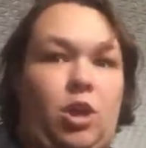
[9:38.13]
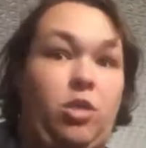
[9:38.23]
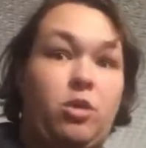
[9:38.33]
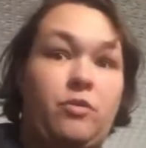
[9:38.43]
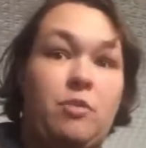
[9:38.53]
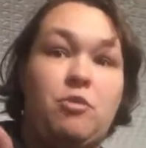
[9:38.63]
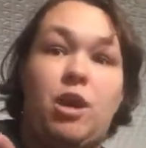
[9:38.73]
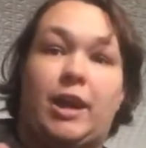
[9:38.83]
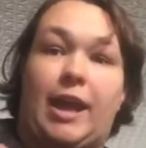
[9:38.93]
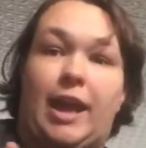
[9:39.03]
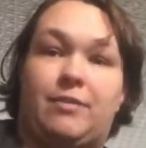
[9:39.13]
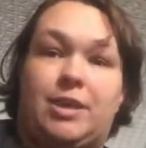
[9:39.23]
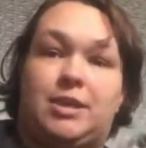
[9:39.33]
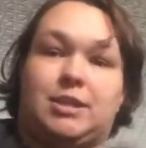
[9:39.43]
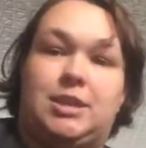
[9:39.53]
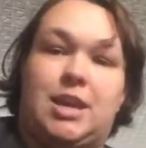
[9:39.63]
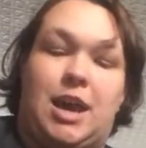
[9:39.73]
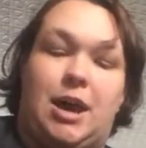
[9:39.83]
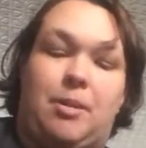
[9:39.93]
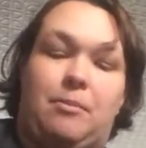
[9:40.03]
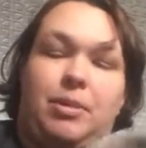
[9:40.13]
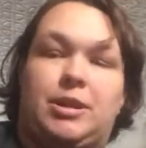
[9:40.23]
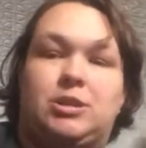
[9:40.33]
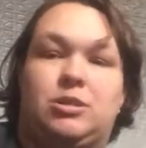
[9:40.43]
Although if I'm wrong, I have it. But it's